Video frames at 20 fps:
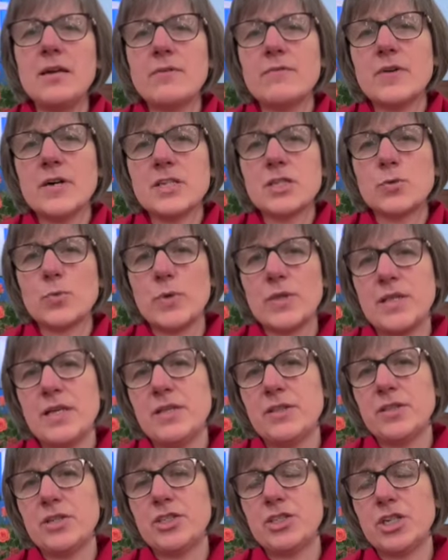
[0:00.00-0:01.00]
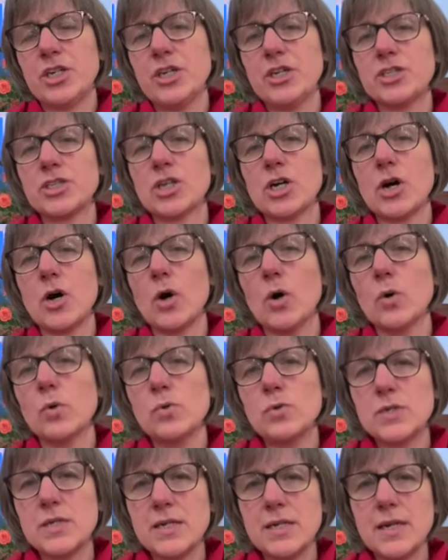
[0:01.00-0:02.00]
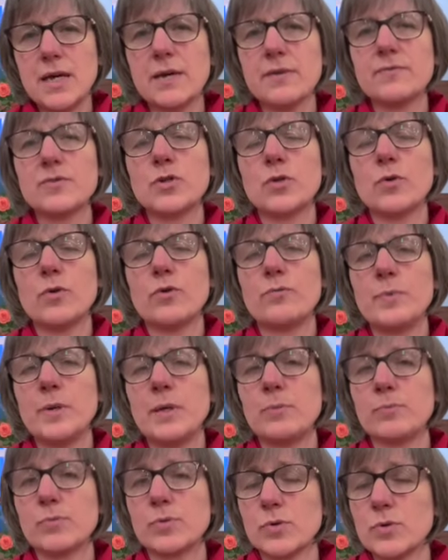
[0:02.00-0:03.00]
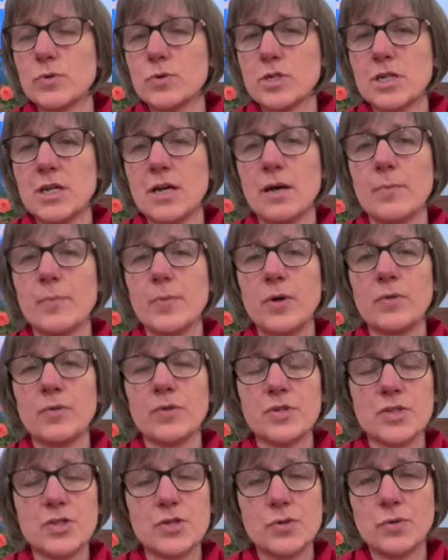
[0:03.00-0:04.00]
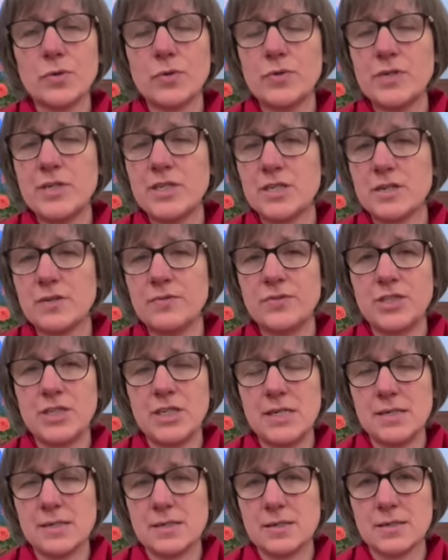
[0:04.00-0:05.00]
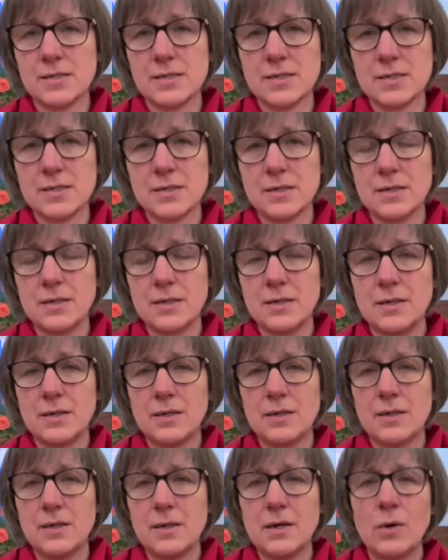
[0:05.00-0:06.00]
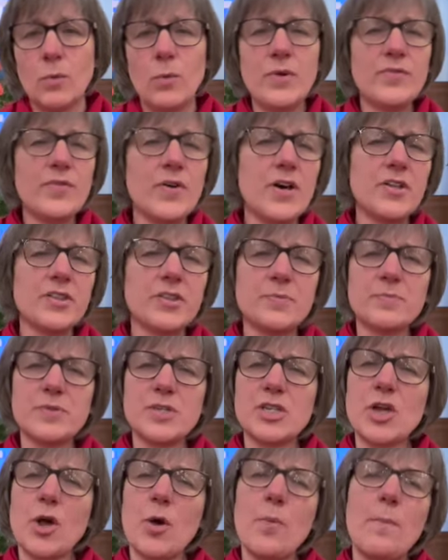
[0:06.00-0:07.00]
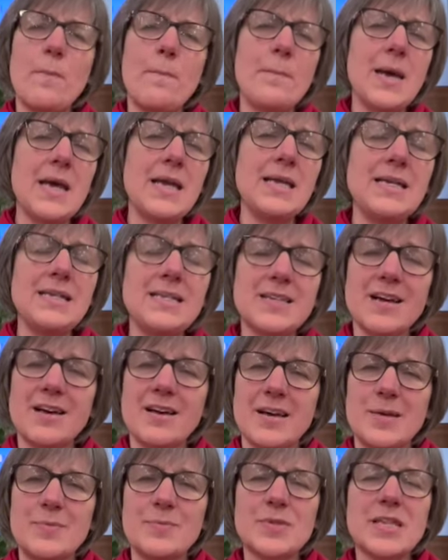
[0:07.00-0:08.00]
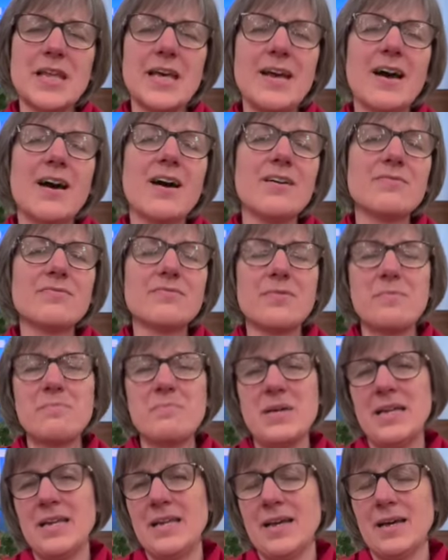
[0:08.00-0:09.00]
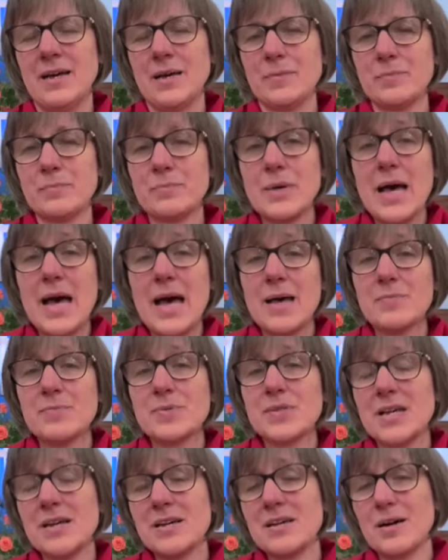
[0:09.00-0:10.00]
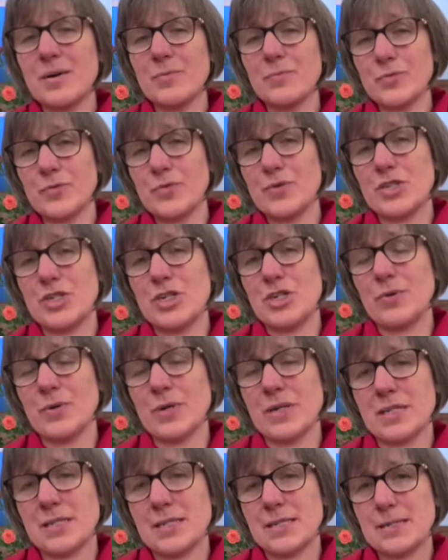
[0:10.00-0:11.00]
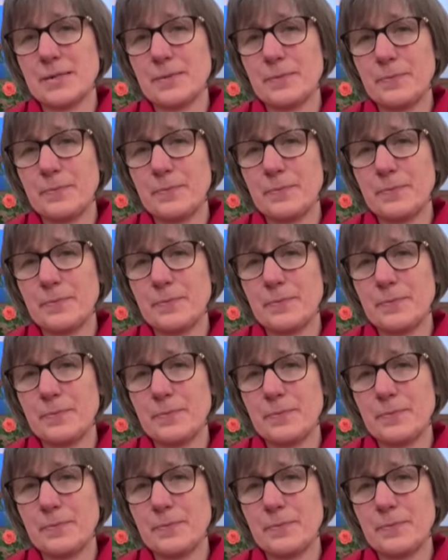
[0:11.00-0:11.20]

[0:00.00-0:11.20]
of us within the church are old enough to have been brought up on the stories of Jesus. We've heard them so many times, they are familiar, perhaps a comfort to us.